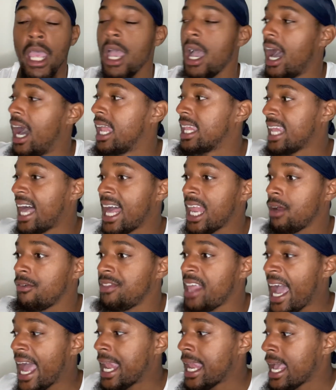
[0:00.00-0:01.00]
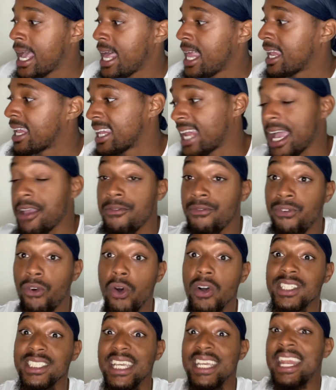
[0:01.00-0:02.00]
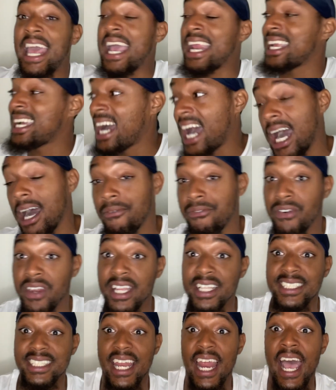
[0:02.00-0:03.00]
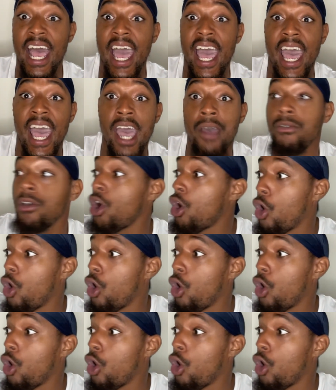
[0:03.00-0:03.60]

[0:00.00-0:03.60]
a lot of that life force and that confidence that I have.